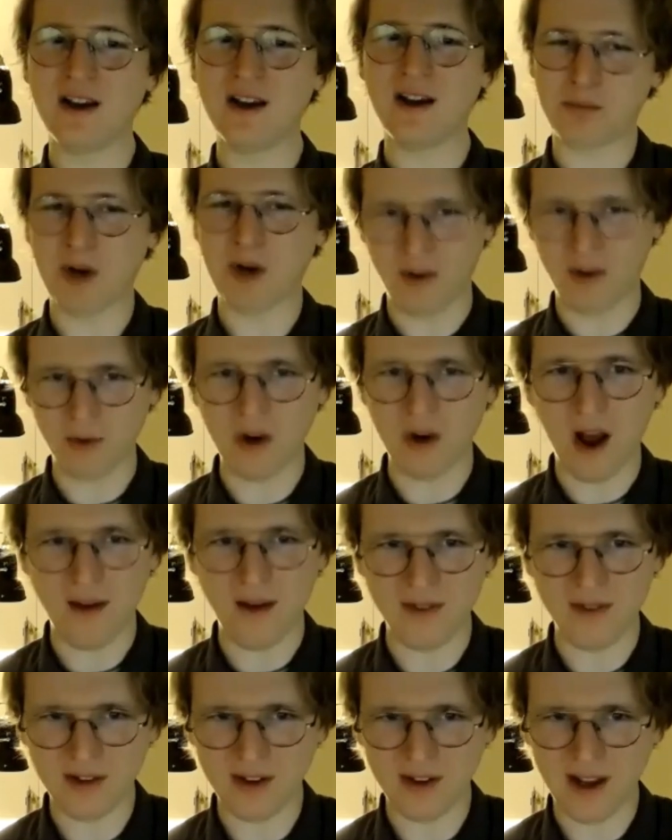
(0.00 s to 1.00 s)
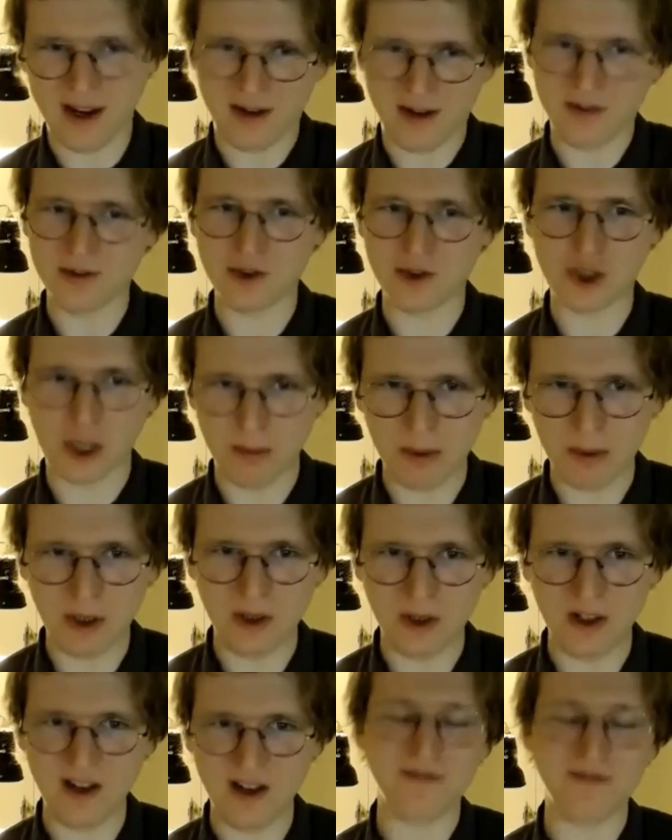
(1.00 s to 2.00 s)
the price would obviously like
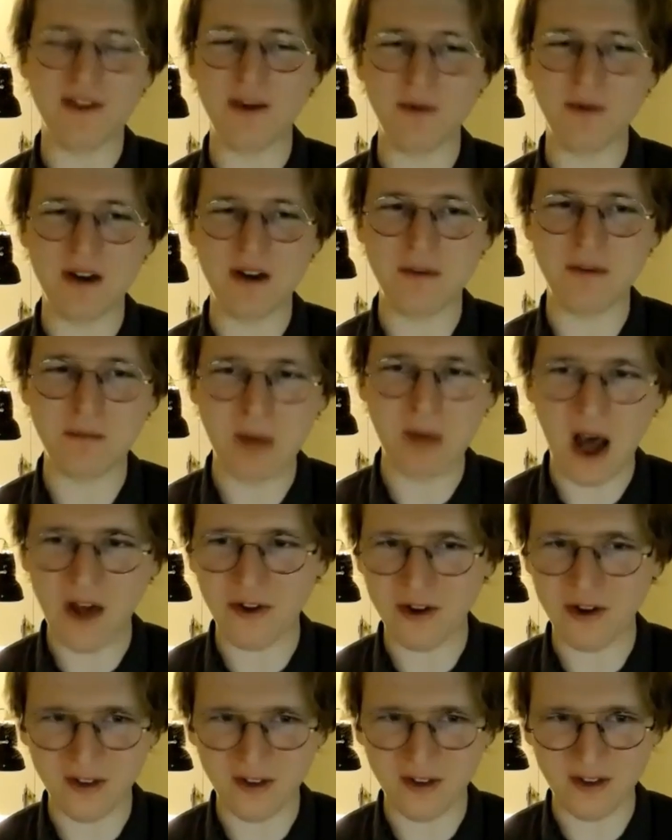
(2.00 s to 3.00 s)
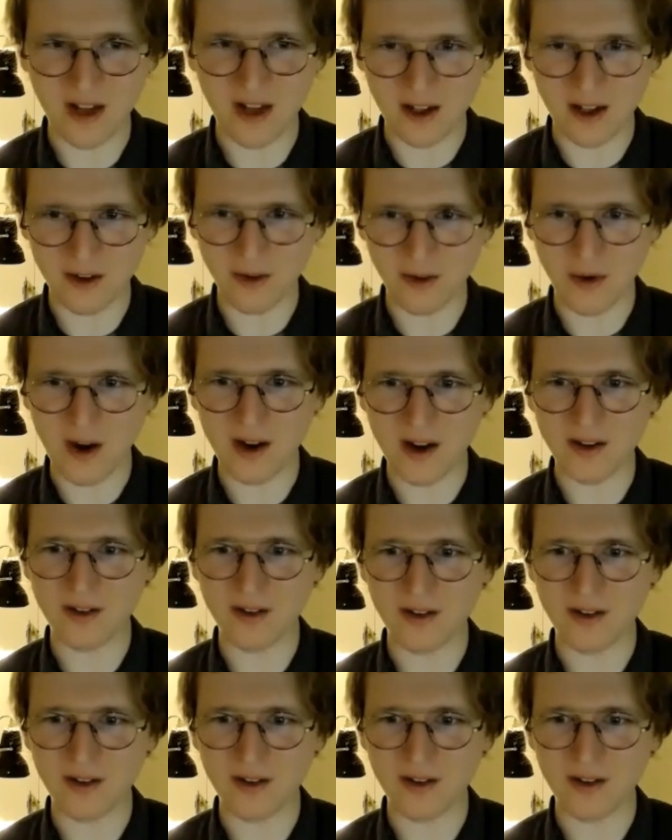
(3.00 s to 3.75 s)
triple if they would even bother to sell it to us.